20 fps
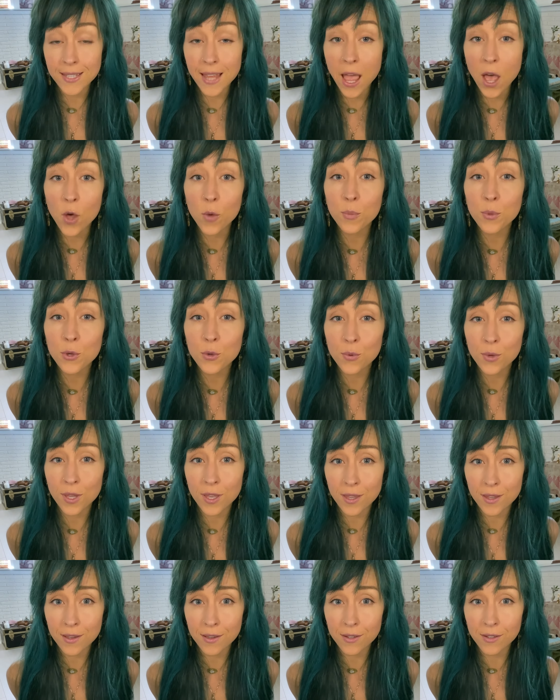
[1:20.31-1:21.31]
to help you
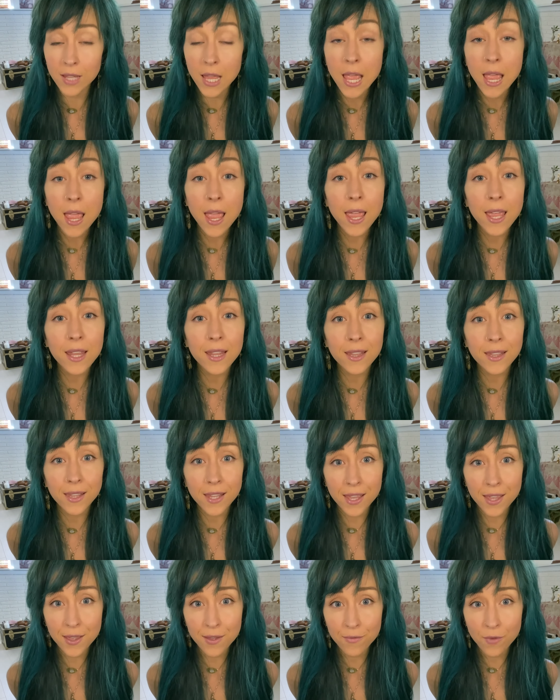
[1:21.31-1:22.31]
heal and
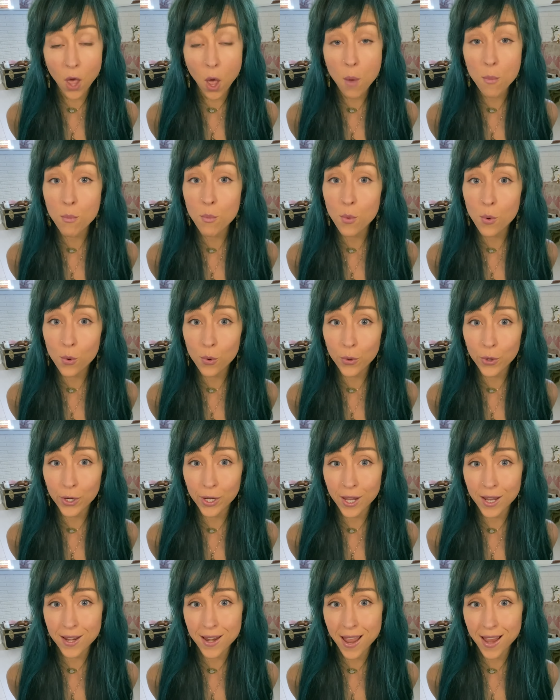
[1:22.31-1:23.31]
live a more
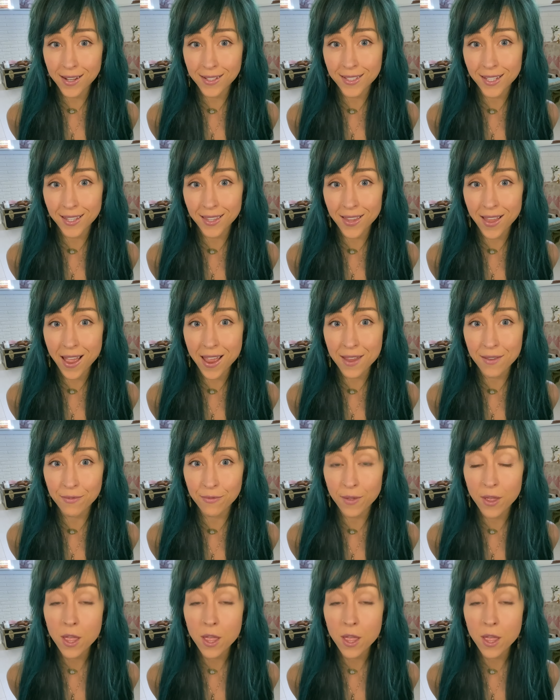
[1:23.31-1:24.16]
connected life?